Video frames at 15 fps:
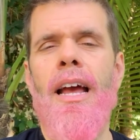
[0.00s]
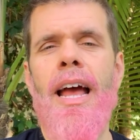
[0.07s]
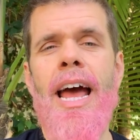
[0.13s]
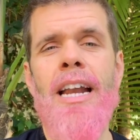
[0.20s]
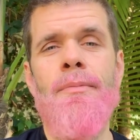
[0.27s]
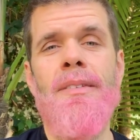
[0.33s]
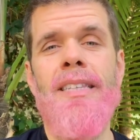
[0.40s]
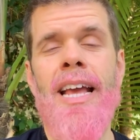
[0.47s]

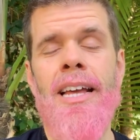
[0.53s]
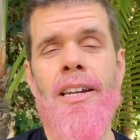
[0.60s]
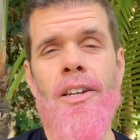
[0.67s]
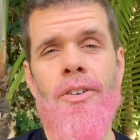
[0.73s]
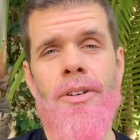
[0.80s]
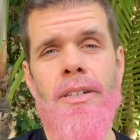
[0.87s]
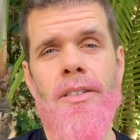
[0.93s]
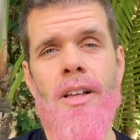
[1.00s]
Adam
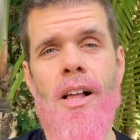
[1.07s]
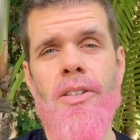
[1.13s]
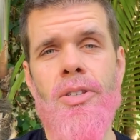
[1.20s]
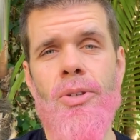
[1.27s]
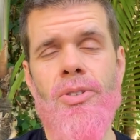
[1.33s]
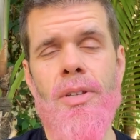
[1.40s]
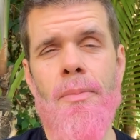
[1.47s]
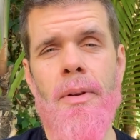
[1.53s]
Sandler is
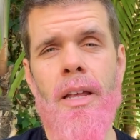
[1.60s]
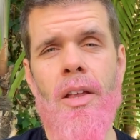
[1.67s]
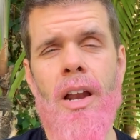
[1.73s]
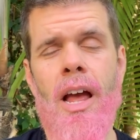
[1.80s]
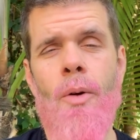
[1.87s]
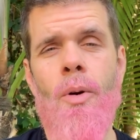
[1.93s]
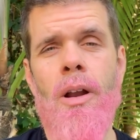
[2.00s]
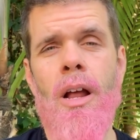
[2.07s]
also somebody that
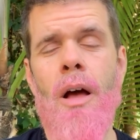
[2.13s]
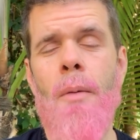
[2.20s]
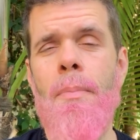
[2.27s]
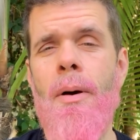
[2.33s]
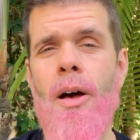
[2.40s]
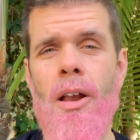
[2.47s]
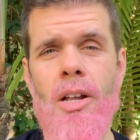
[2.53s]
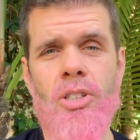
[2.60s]
I want to
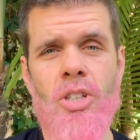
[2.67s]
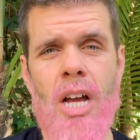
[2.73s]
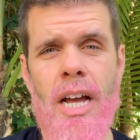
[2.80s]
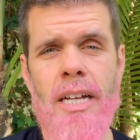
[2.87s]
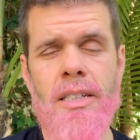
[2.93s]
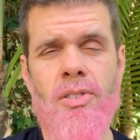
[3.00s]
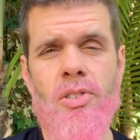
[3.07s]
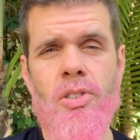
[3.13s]

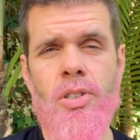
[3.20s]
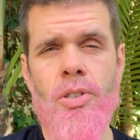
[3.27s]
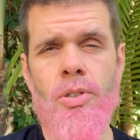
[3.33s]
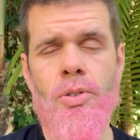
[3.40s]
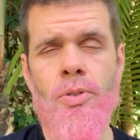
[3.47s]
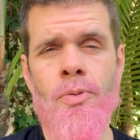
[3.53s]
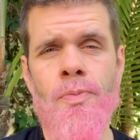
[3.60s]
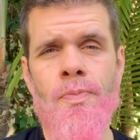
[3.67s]
apologize
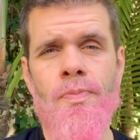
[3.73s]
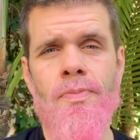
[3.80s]
to.